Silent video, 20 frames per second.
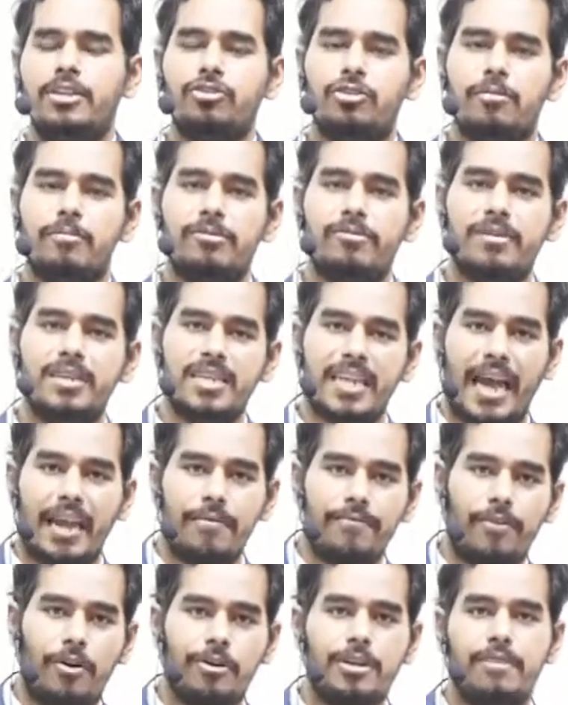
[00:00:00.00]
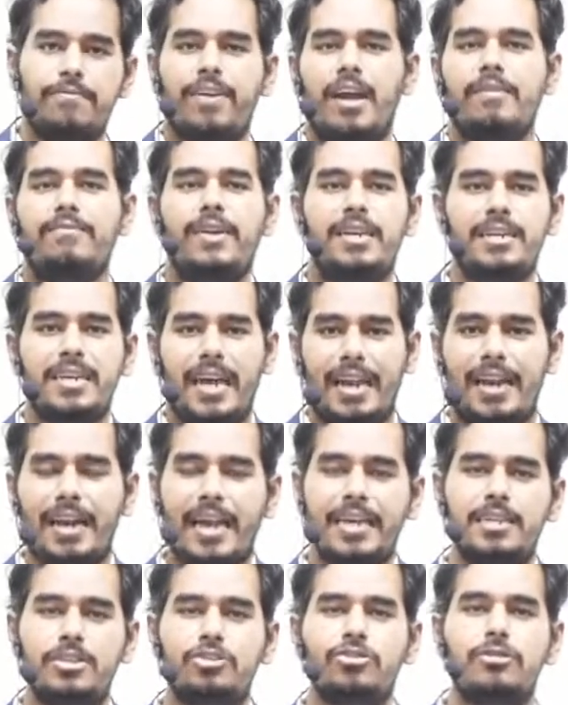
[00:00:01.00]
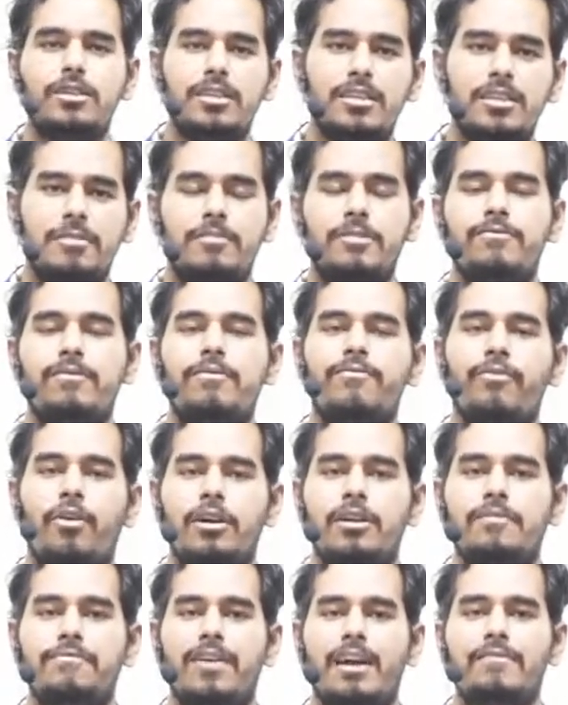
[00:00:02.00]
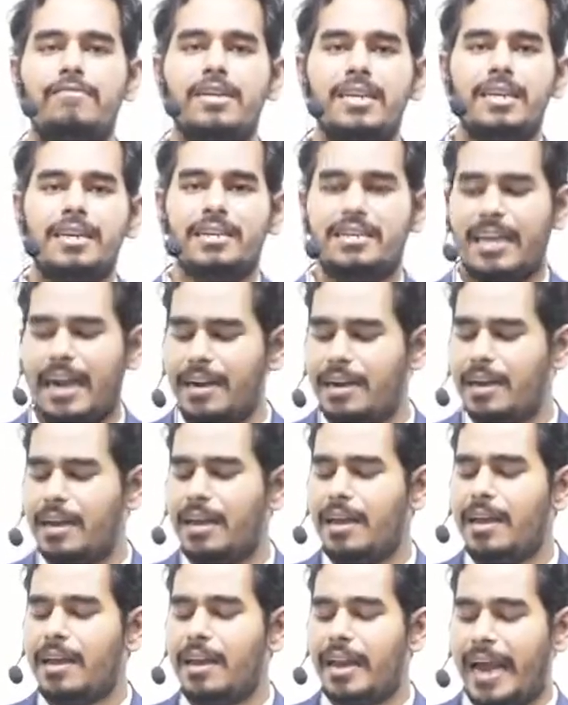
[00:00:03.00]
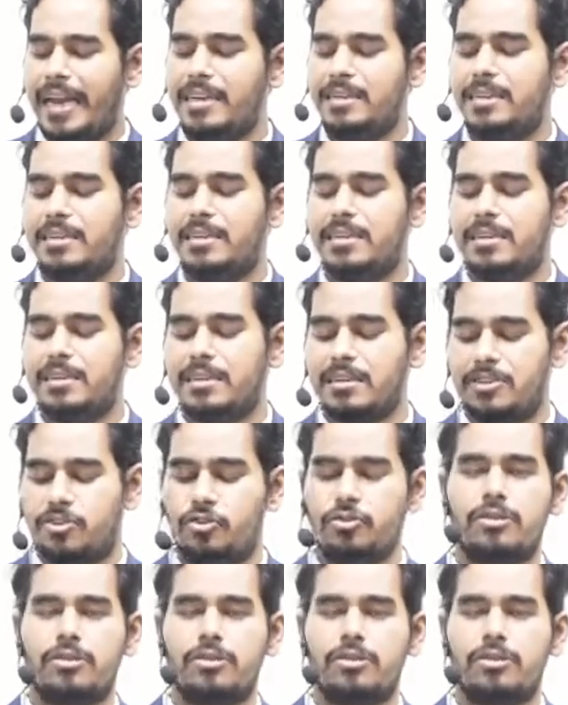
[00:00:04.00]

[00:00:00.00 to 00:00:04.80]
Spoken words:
so in between tan 45 and tan 90, so it is in between 45 degrees and 90 degrees.